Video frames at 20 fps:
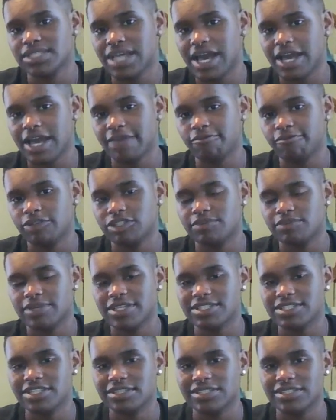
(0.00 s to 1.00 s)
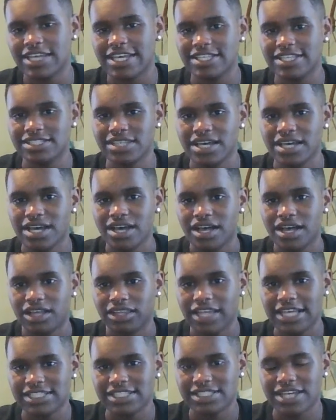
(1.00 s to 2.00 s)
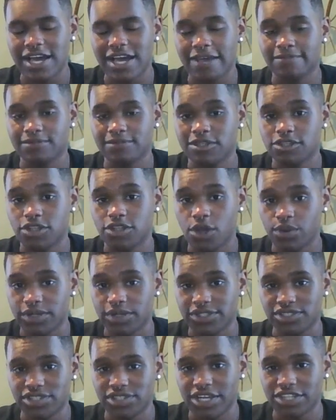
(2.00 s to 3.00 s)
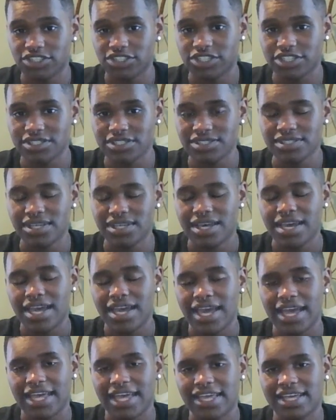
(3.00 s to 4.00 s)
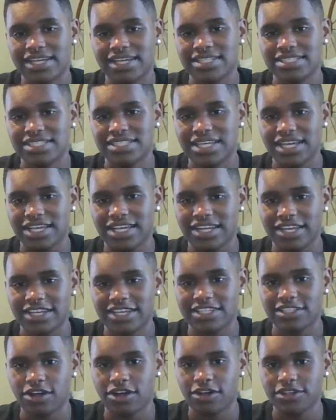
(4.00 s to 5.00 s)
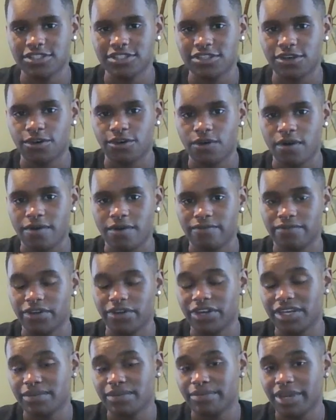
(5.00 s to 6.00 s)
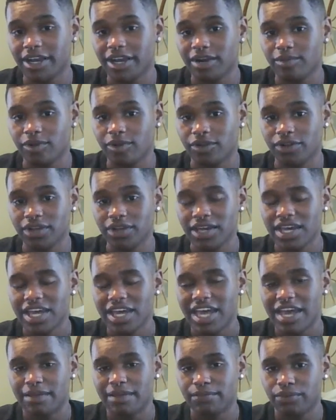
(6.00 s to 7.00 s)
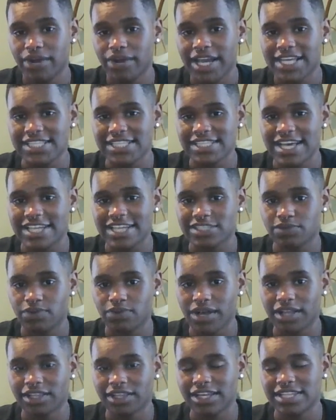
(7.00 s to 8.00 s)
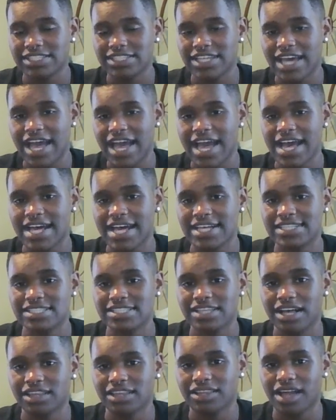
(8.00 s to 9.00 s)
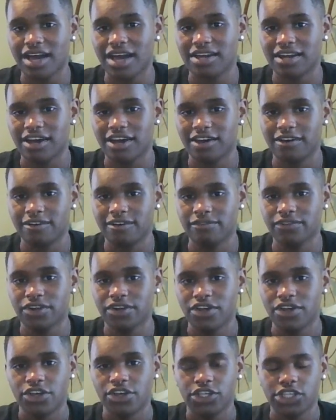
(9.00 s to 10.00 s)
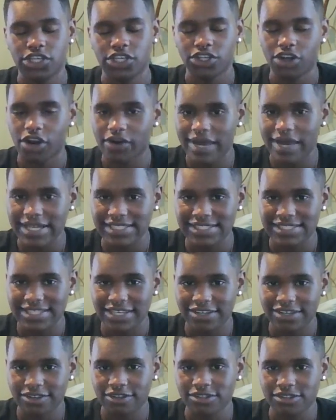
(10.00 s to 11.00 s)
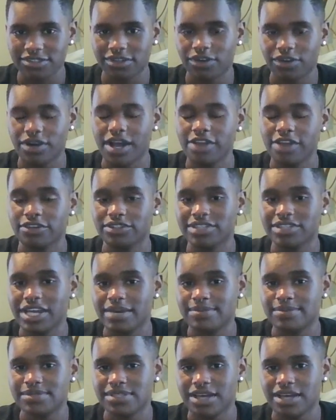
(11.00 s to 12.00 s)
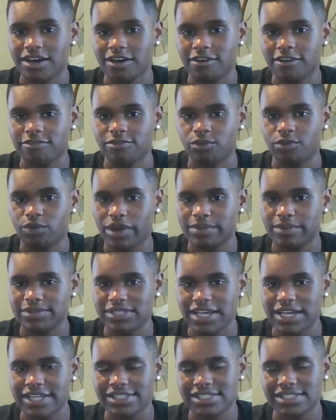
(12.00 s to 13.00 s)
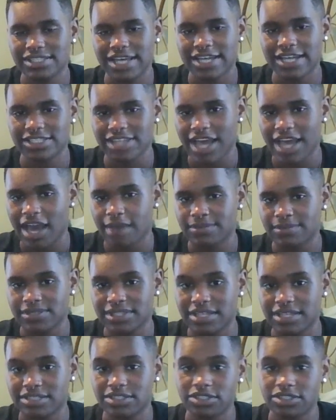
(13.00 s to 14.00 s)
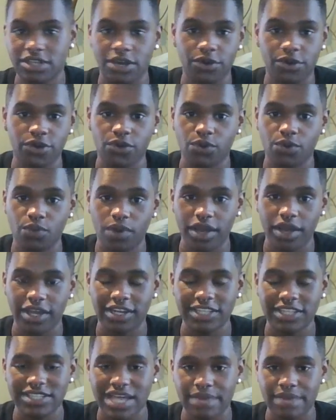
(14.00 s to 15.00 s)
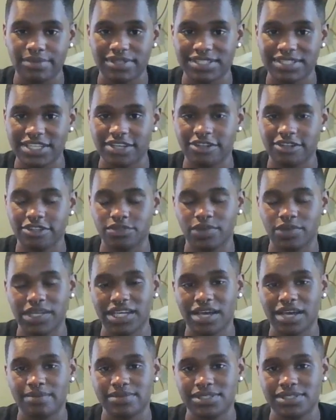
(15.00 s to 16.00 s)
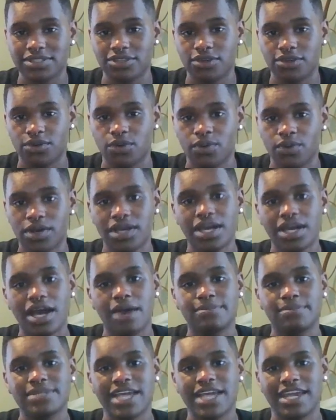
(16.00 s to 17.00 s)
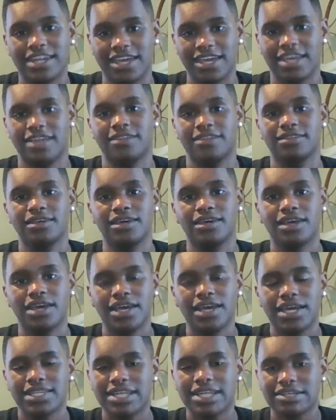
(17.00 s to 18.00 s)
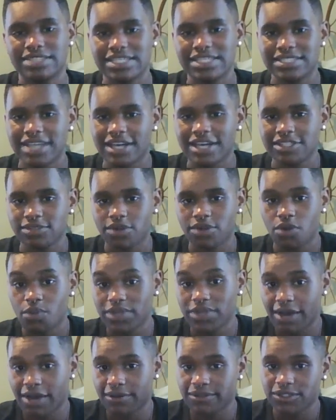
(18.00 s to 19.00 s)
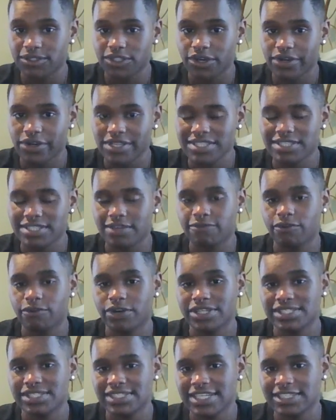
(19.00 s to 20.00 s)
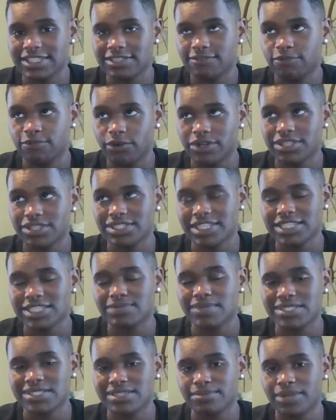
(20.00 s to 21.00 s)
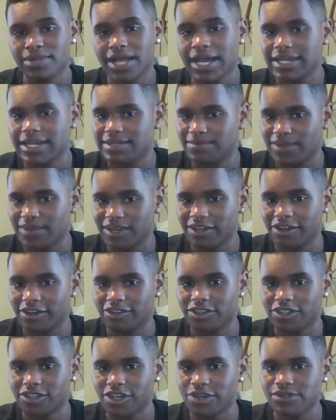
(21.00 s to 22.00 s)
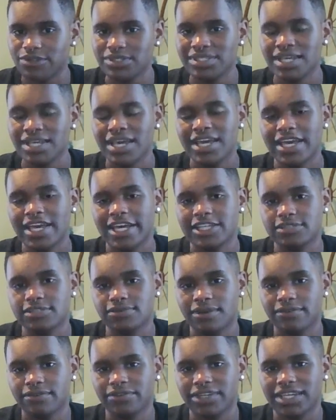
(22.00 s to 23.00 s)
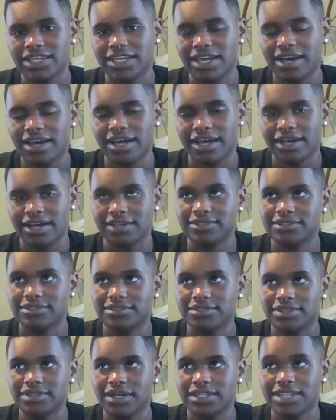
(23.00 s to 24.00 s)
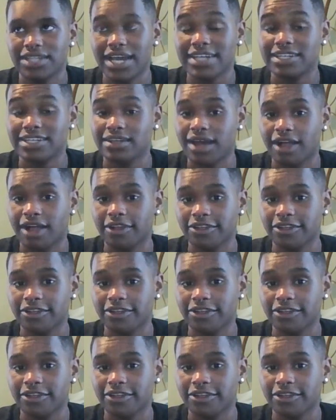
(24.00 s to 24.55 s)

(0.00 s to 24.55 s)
time, which means it takes less time to notice changes, and it is also very comparable in price, as well as it has a lot of GoodRx deals or other types of websites/apps that show you any type of deals when it comes to obtaining it. Now, testosterone without insurance for a 4 to 6 month supply, depending on your dose, is roughly $90.